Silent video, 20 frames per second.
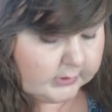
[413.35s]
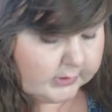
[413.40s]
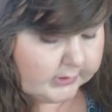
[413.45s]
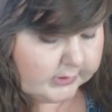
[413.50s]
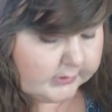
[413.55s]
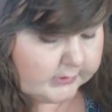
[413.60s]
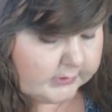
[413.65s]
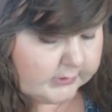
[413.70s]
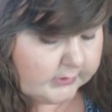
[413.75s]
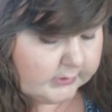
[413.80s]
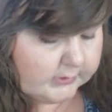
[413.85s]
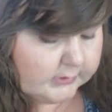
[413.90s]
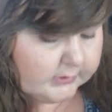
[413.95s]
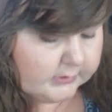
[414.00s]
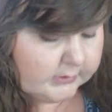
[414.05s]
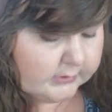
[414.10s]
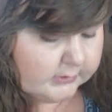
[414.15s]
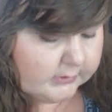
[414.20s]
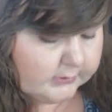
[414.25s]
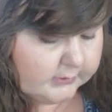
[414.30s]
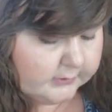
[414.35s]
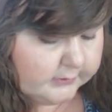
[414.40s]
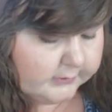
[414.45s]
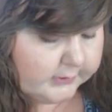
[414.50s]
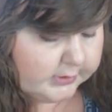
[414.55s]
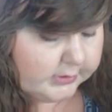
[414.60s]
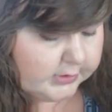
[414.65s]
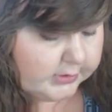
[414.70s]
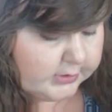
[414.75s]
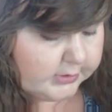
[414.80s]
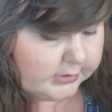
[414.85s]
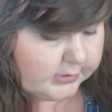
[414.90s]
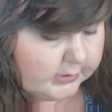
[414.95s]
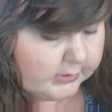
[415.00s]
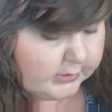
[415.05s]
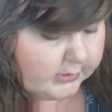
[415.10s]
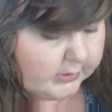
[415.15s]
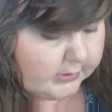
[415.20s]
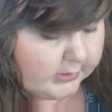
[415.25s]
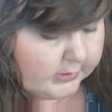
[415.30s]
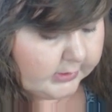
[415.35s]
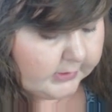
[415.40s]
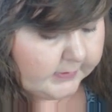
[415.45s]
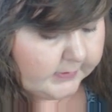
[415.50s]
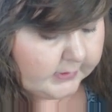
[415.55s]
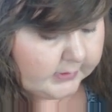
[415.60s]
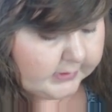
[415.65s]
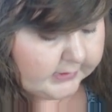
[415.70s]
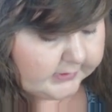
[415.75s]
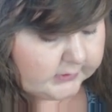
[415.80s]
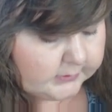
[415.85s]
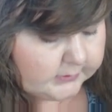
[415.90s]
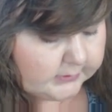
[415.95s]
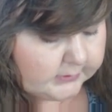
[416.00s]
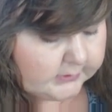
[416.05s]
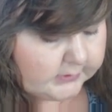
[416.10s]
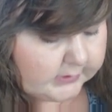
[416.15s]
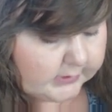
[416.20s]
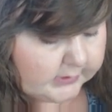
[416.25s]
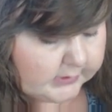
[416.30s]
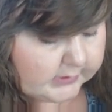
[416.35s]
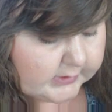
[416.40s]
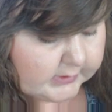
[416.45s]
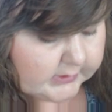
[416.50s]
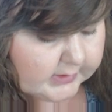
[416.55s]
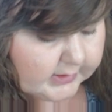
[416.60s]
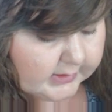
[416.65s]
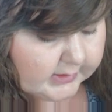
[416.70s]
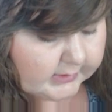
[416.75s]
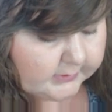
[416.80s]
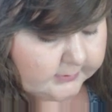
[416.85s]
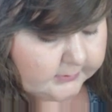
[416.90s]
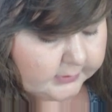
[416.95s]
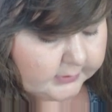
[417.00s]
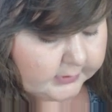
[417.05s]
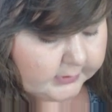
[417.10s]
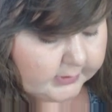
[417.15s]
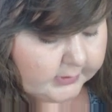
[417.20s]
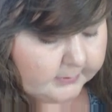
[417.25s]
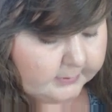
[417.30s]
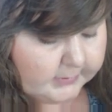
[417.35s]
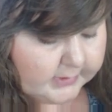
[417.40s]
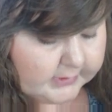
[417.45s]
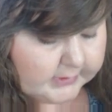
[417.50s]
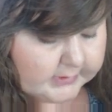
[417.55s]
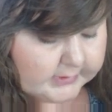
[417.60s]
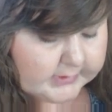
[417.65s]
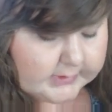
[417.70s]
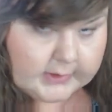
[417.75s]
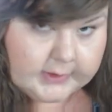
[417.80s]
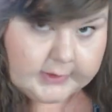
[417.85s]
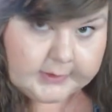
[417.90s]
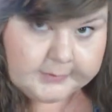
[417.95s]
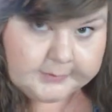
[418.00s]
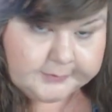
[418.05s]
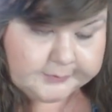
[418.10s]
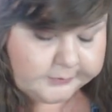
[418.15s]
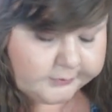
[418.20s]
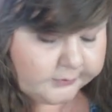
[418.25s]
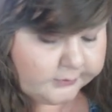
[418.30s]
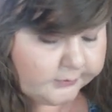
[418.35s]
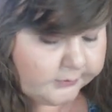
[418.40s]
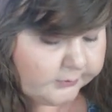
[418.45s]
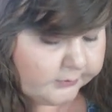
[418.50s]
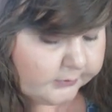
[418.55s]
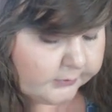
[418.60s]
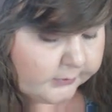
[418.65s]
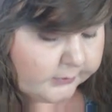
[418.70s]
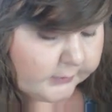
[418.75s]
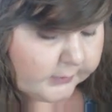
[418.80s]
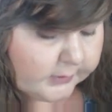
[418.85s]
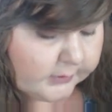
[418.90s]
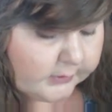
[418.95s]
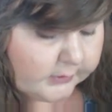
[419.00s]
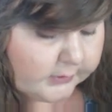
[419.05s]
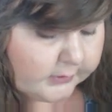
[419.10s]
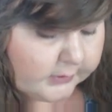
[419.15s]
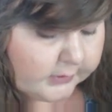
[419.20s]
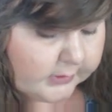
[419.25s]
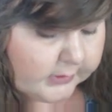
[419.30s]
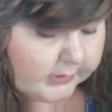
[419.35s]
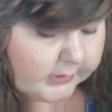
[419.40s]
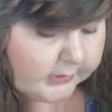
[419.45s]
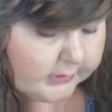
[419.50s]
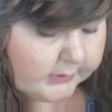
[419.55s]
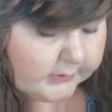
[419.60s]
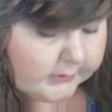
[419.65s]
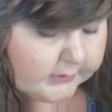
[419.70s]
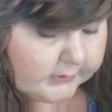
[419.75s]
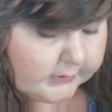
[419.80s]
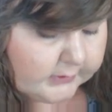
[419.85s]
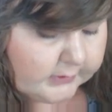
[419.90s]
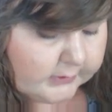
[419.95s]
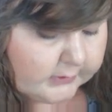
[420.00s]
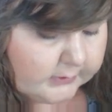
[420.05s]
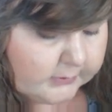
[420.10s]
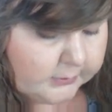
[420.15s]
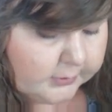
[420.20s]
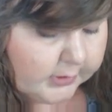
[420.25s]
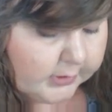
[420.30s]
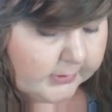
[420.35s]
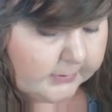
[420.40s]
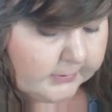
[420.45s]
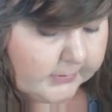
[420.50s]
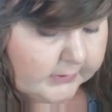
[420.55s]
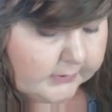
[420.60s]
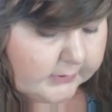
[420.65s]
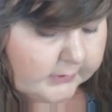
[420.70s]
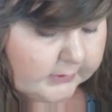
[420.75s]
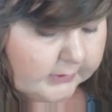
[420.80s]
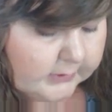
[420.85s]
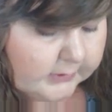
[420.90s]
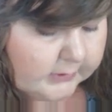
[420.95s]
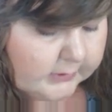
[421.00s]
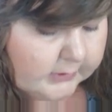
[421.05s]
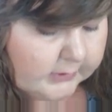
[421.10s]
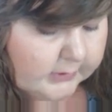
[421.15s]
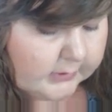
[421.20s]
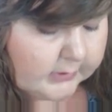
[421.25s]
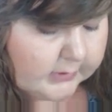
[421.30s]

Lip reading: Nice finish. And the next ones are the same, but in mint tea. So a nice bright minty.